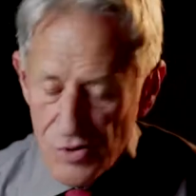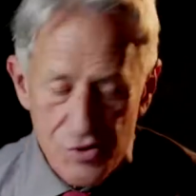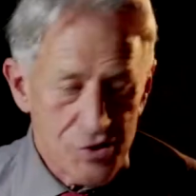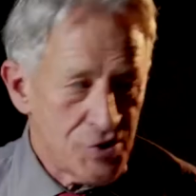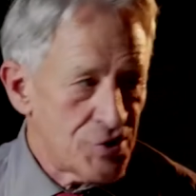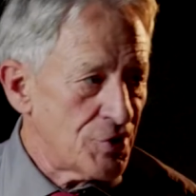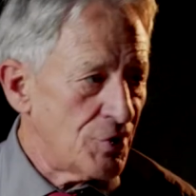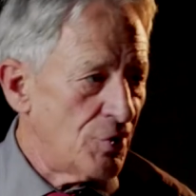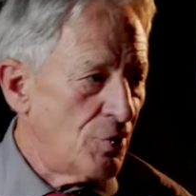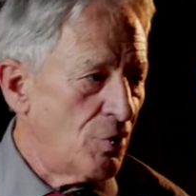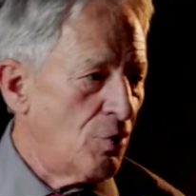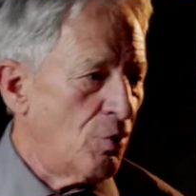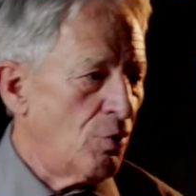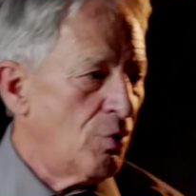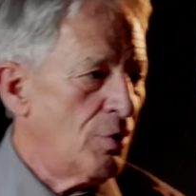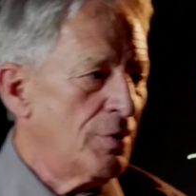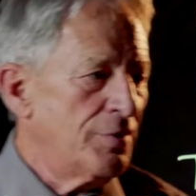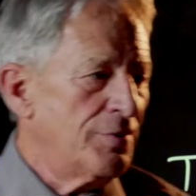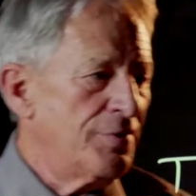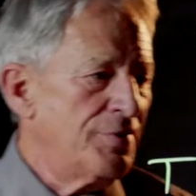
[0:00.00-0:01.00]

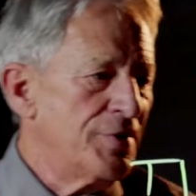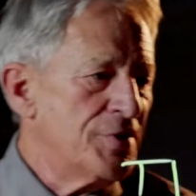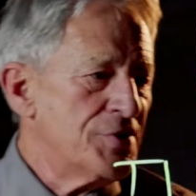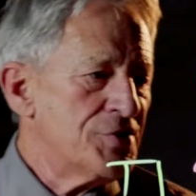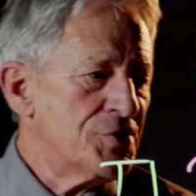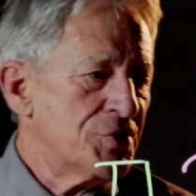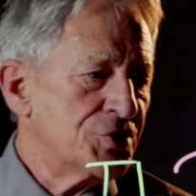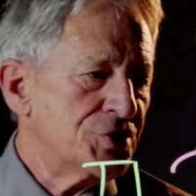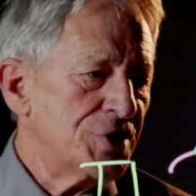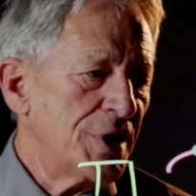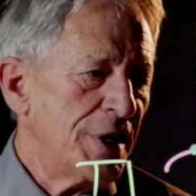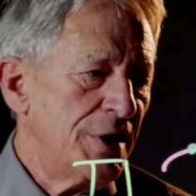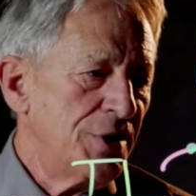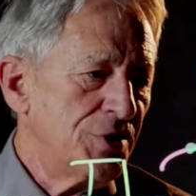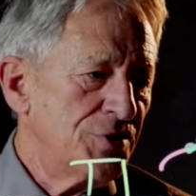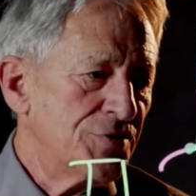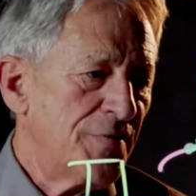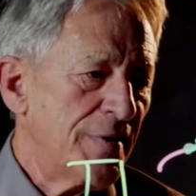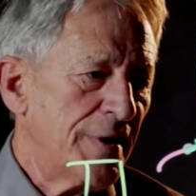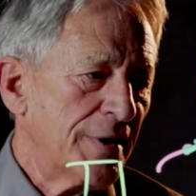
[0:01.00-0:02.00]
So this
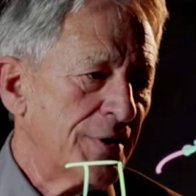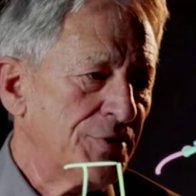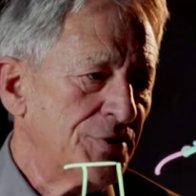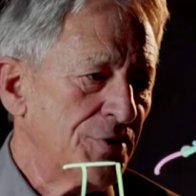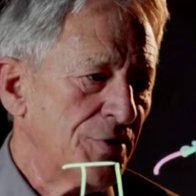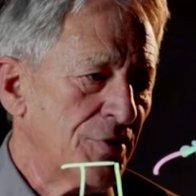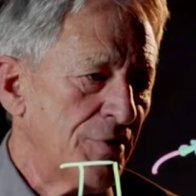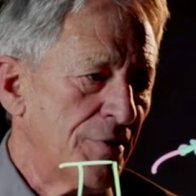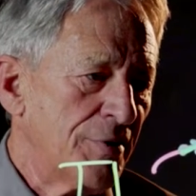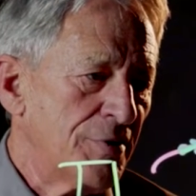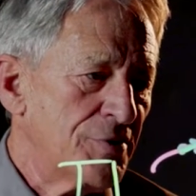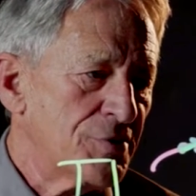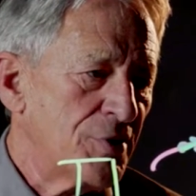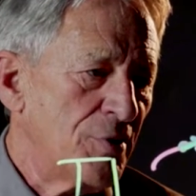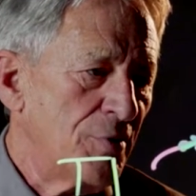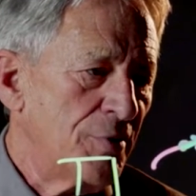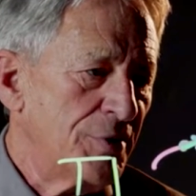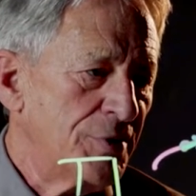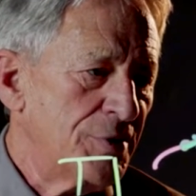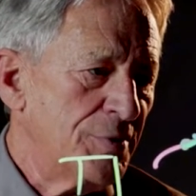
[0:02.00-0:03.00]
change vector is
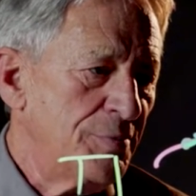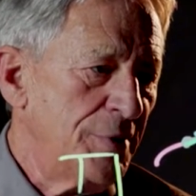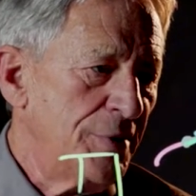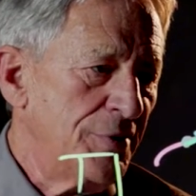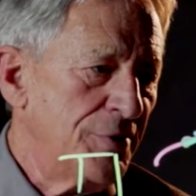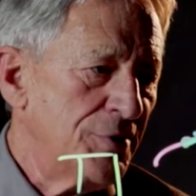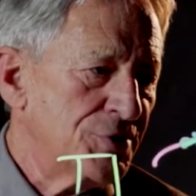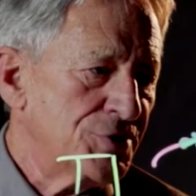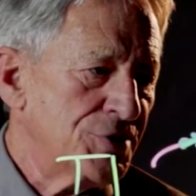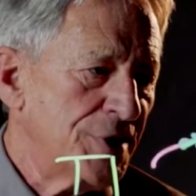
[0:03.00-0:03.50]
going to be the